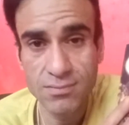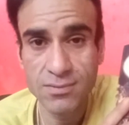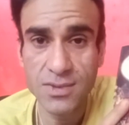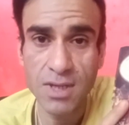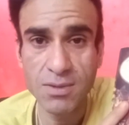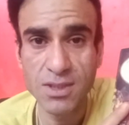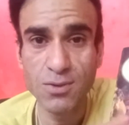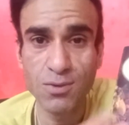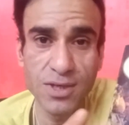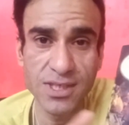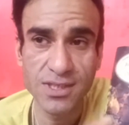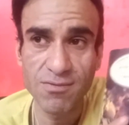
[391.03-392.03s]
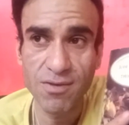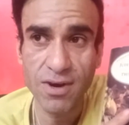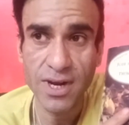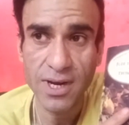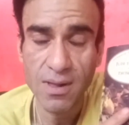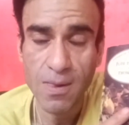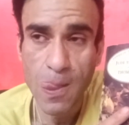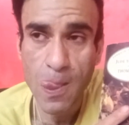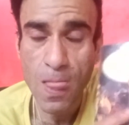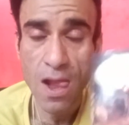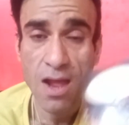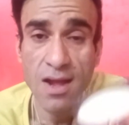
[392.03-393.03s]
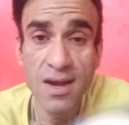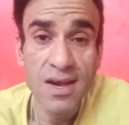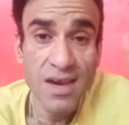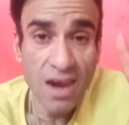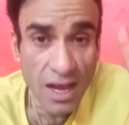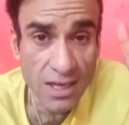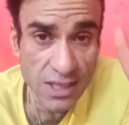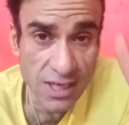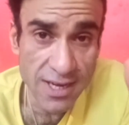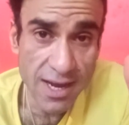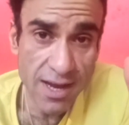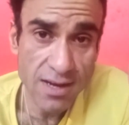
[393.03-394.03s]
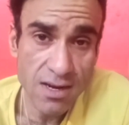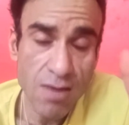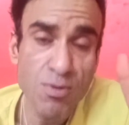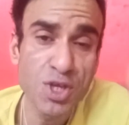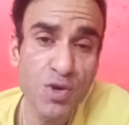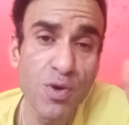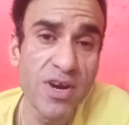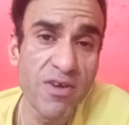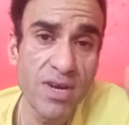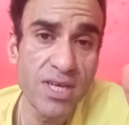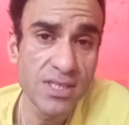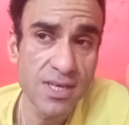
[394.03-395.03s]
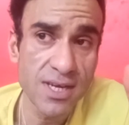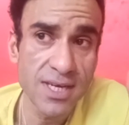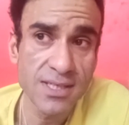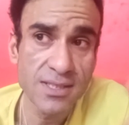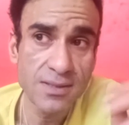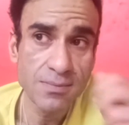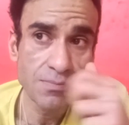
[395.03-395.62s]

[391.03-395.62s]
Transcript: number 2 reason for it. Lastly, number 3 reason is